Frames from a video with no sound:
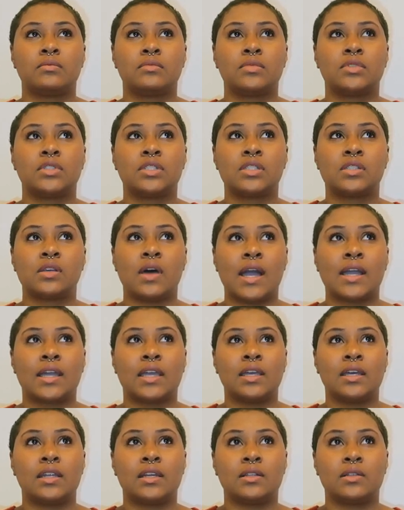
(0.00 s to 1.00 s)
just so I
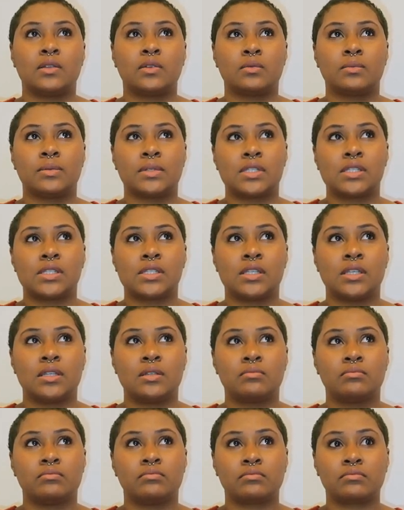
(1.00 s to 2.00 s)
could get a little bit of
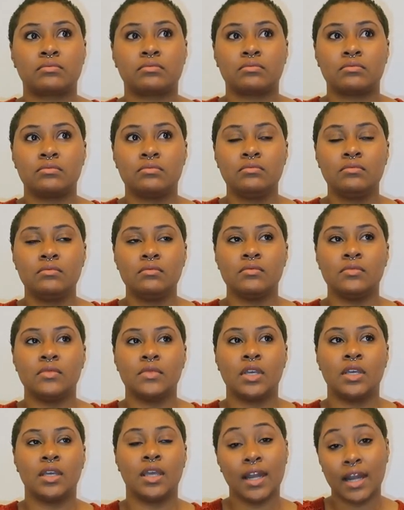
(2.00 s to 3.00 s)
sleep,
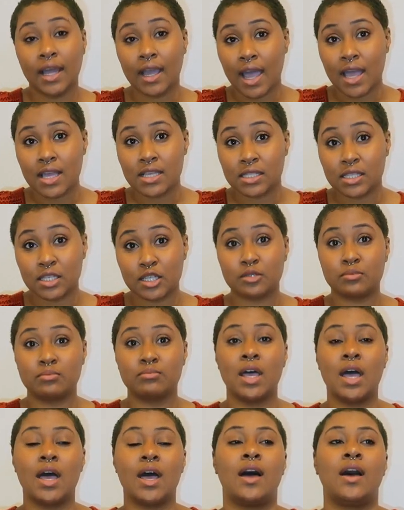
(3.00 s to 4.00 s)
and I got some.
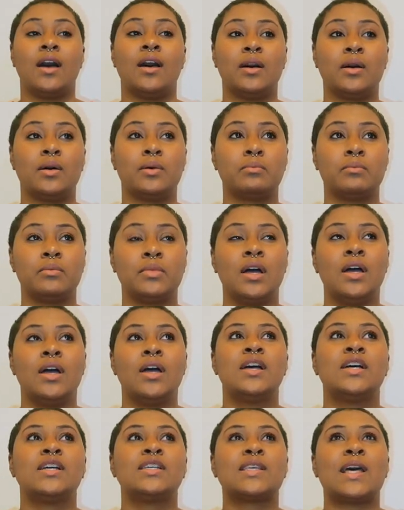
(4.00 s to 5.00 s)

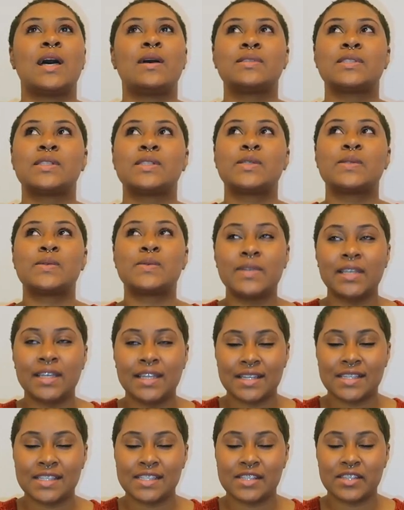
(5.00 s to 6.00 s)
So that was the
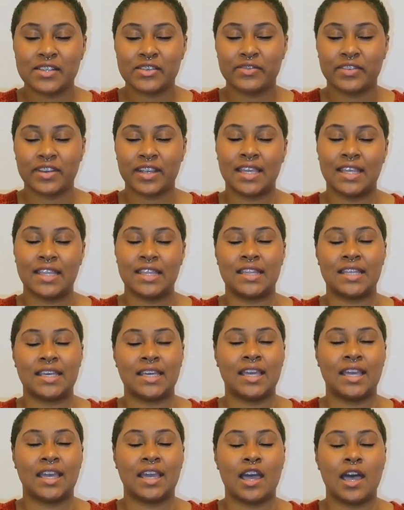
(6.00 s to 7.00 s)
sweetest freaking
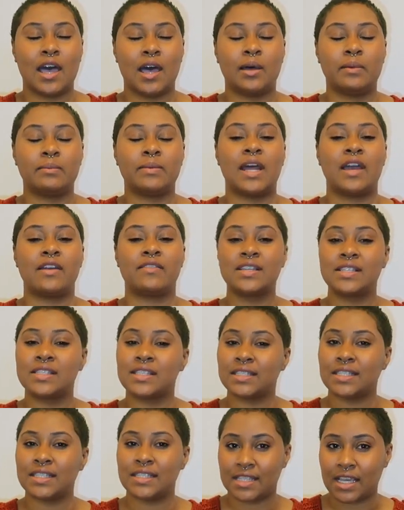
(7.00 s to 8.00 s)
thing, and I
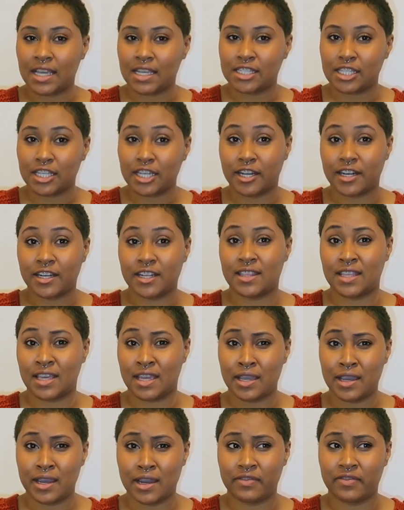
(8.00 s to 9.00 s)
recently texted her to
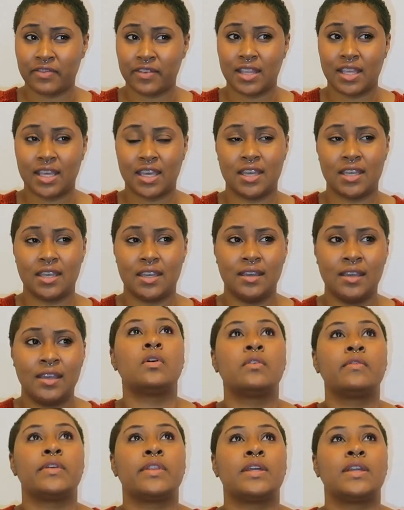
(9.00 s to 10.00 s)
thank her for that.
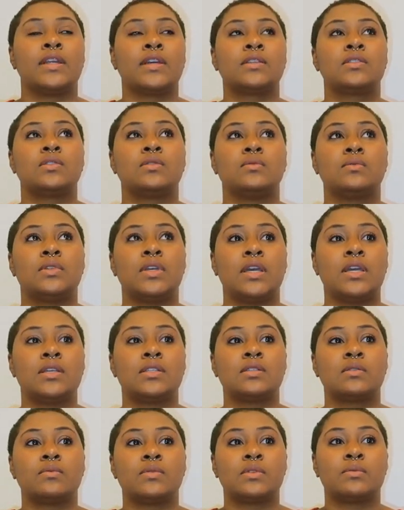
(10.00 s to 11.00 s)
Over the next 2
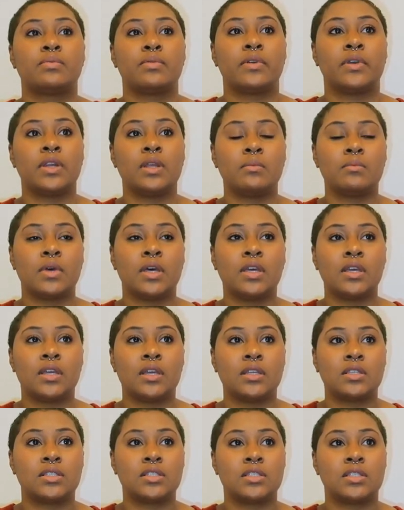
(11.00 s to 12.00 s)
days, it was pretty
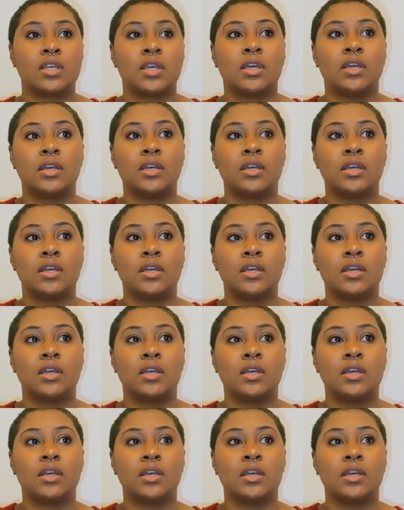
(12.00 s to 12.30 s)
much